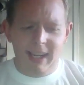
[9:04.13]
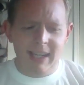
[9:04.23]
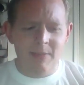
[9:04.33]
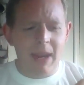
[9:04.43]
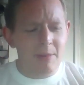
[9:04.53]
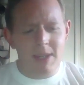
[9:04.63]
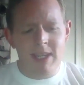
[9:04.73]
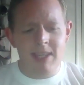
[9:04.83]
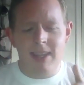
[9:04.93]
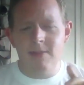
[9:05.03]
is
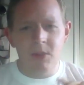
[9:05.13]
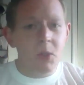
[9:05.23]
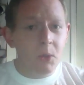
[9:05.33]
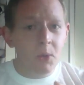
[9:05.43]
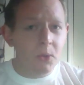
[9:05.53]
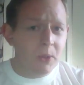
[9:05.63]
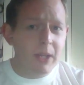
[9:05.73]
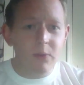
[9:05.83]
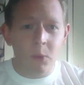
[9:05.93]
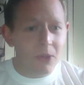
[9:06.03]
maybe like 2,
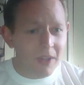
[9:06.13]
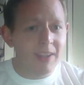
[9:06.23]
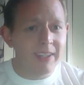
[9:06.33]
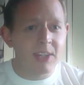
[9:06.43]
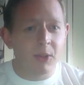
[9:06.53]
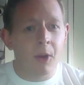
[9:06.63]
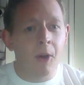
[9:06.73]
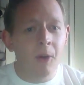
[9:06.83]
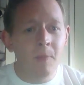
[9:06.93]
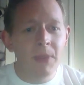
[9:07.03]
3, 4 sentences
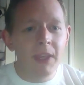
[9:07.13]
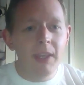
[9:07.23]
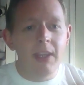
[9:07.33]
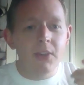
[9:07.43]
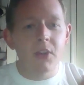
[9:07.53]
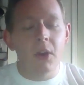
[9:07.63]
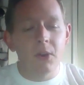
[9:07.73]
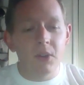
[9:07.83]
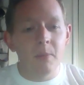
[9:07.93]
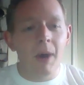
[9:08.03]
long.
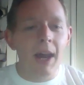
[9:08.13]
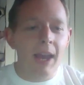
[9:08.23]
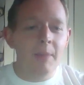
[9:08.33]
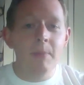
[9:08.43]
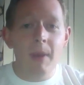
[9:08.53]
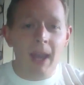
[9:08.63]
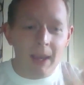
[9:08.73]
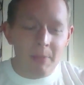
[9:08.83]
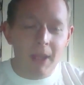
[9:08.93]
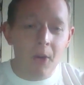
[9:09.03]
So
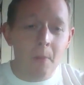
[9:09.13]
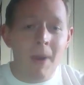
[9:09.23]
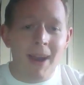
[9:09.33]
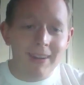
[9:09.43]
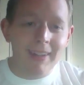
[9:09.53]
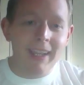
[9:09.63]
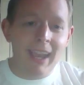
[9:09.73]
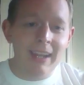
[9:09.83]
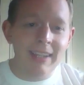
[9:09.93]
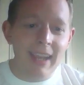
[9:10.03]
I plan on modeling
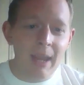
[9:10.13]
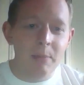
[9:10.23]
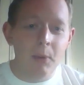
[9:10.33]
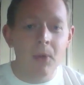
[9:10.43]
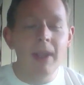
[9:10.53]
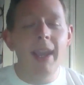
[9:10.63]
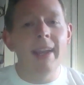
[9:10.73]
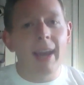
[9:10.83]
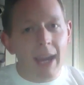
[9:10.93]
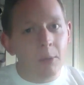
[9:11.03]
an example,
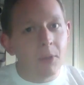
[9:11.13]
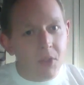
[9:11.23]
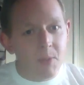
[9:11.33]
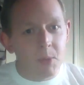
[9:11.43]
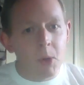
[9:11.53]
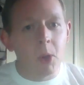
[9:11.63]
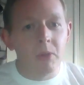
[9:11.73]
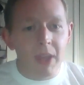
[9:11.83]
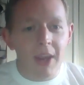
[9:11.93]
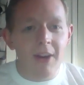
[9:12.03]
and I will assume the role
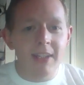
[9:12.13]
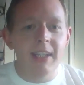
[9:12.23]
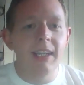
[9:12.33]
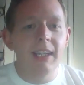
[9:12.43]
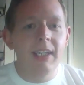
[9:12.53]
of the heretic